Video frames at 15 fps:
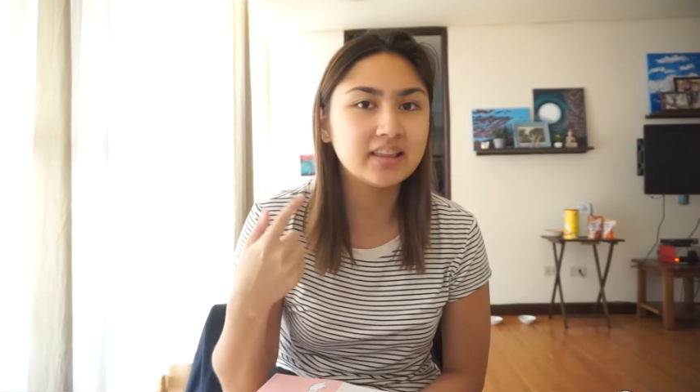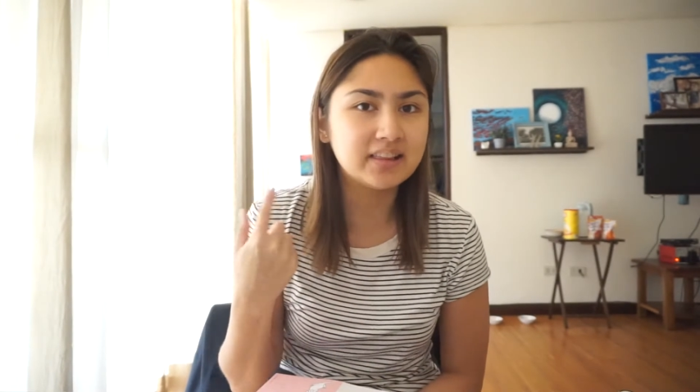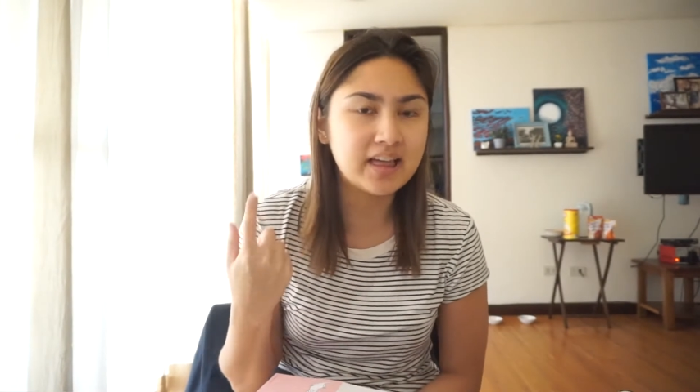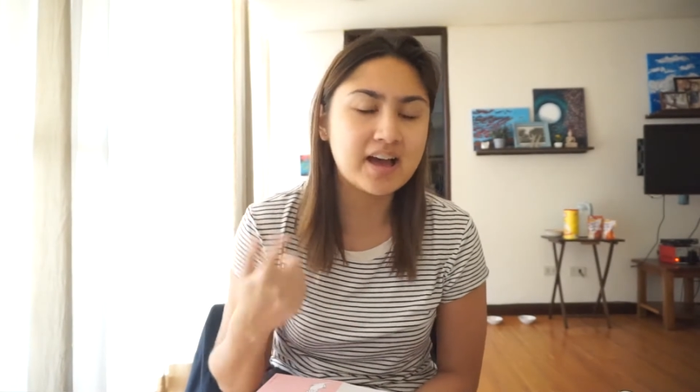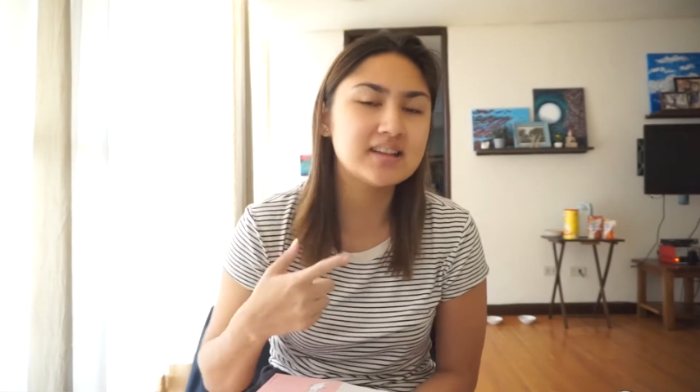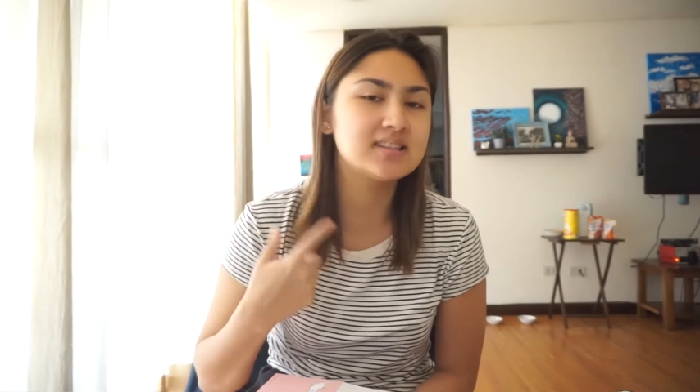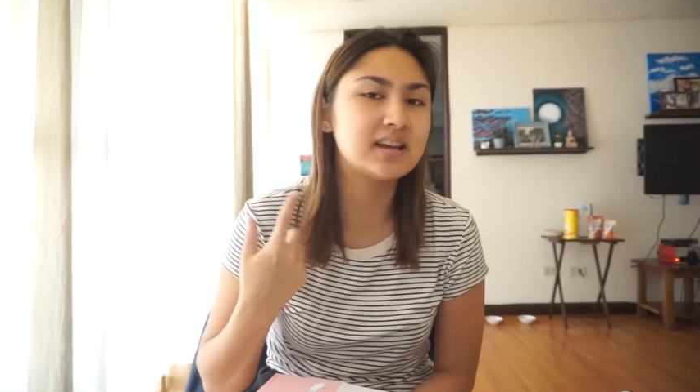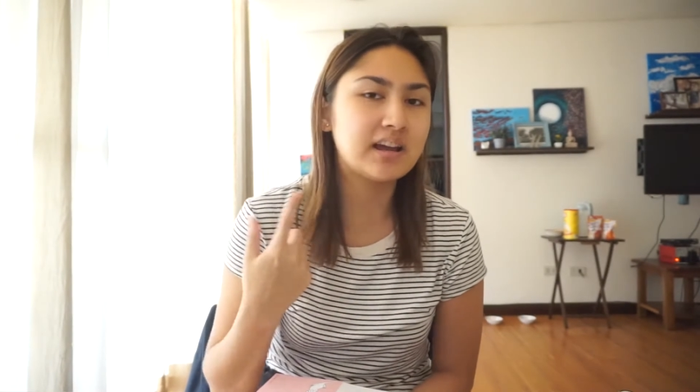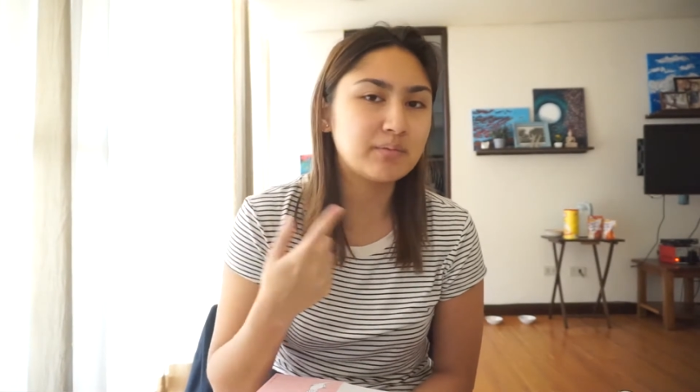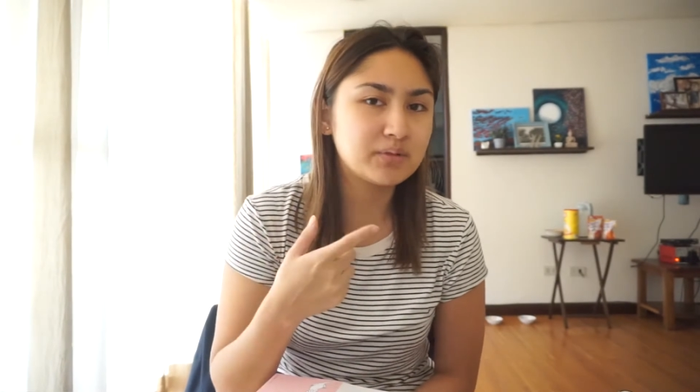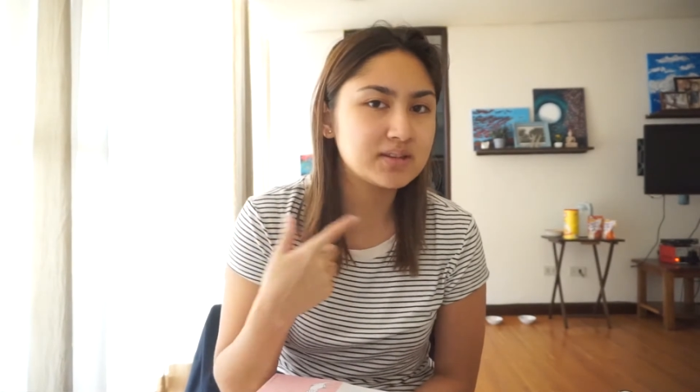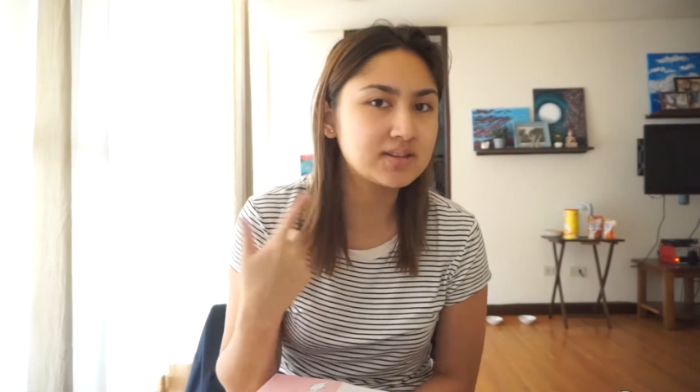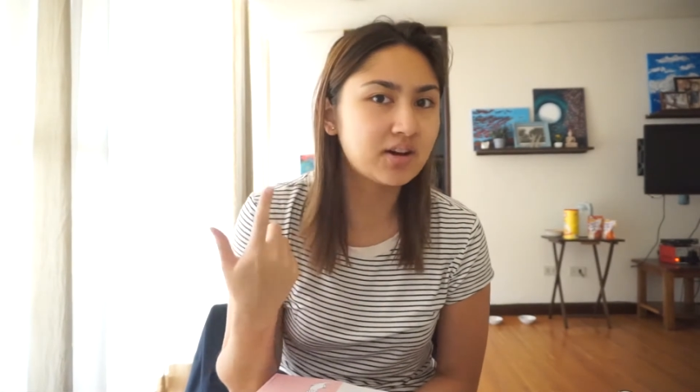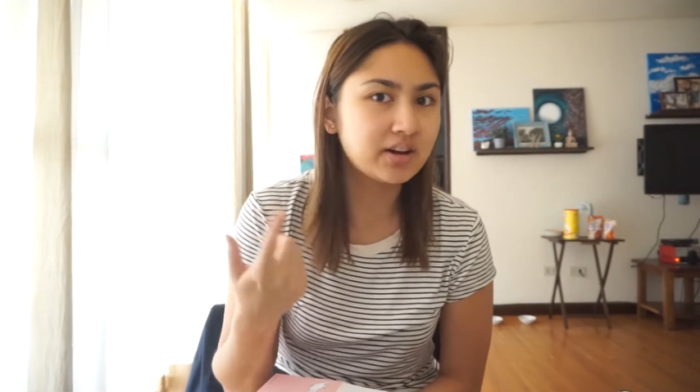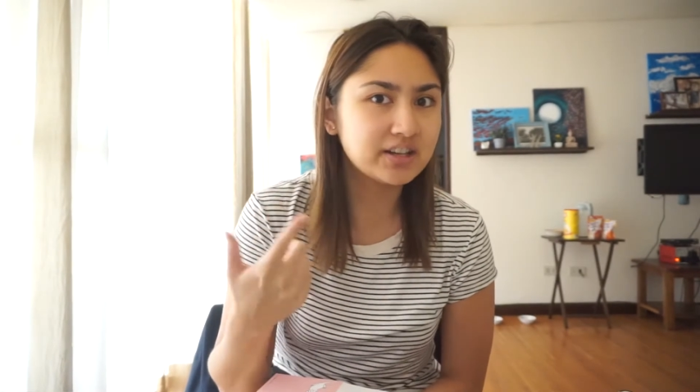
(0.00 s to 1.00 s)
the last time
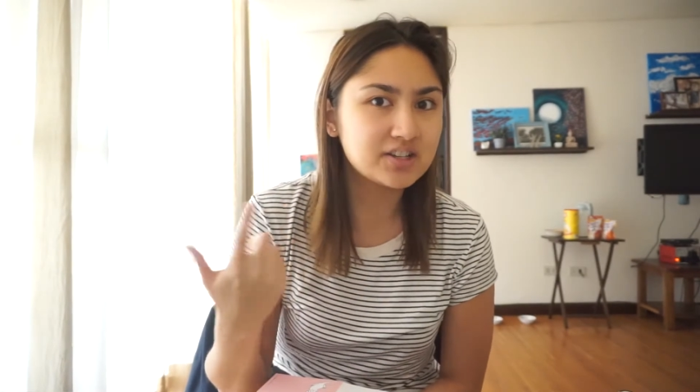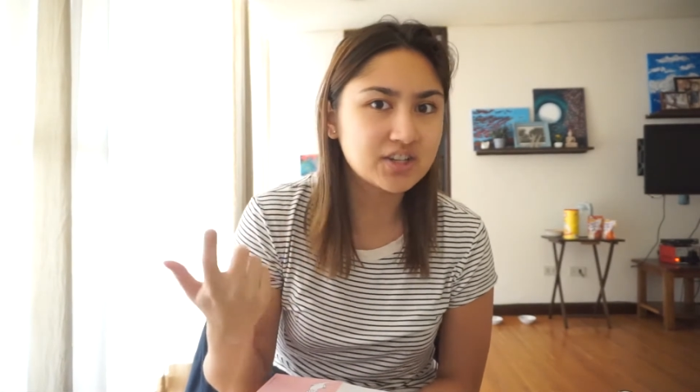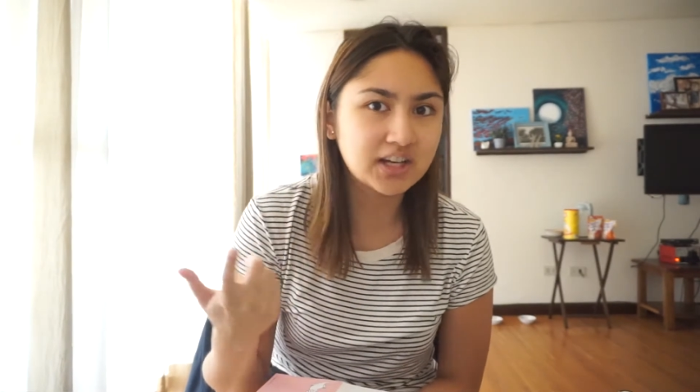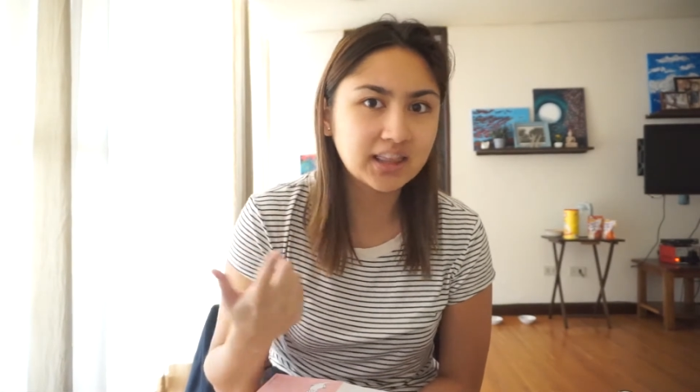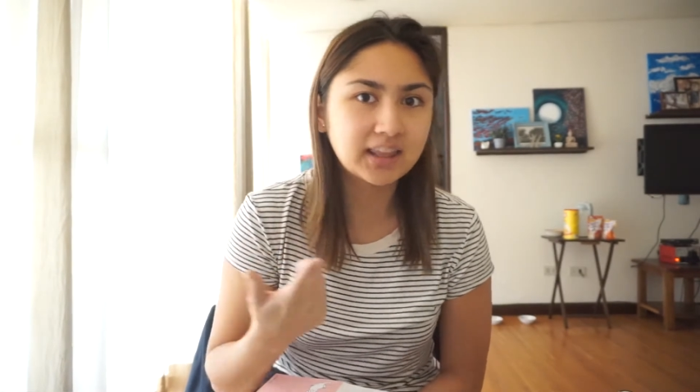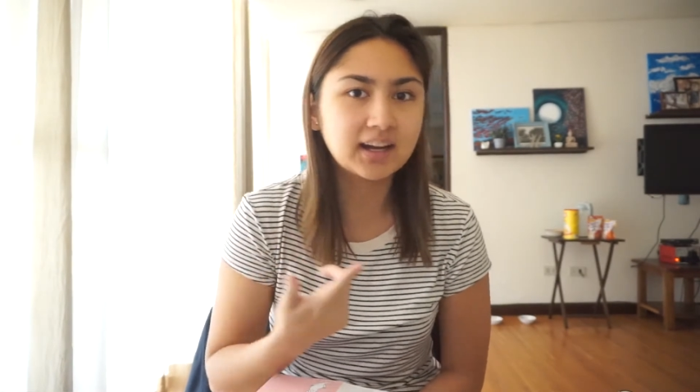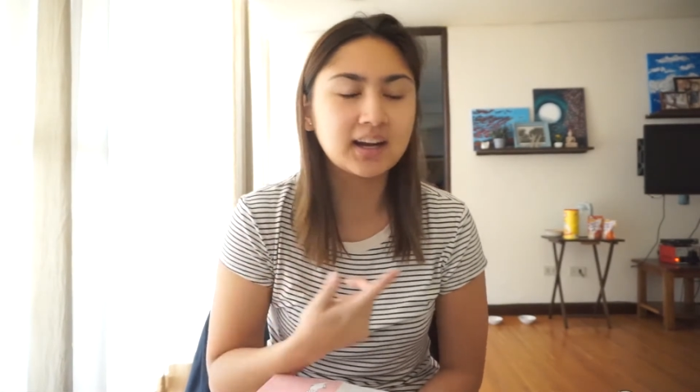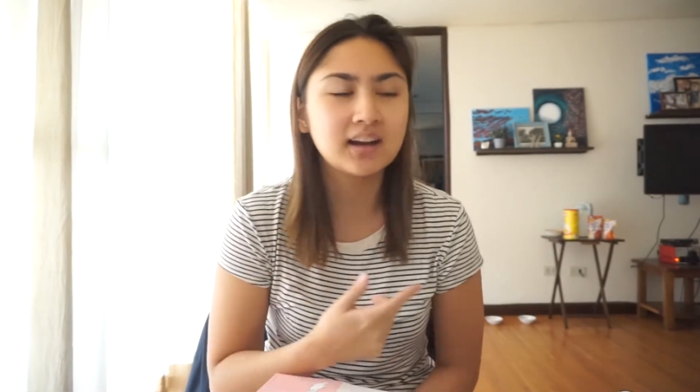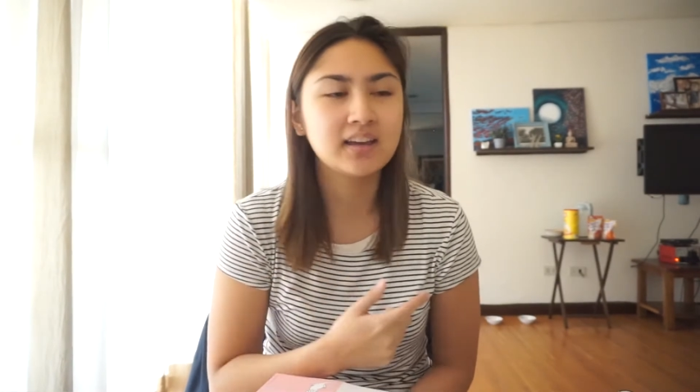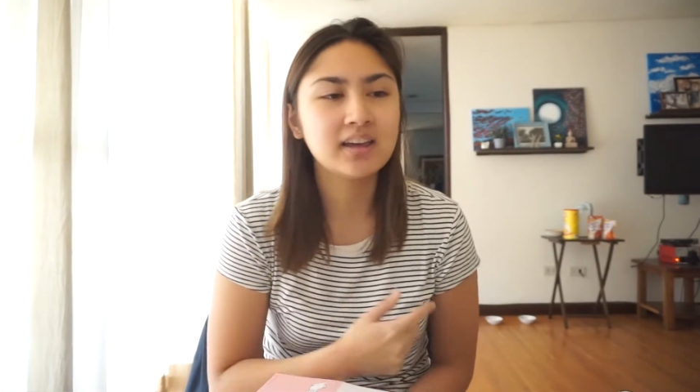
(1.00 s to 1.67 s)
we saw each other.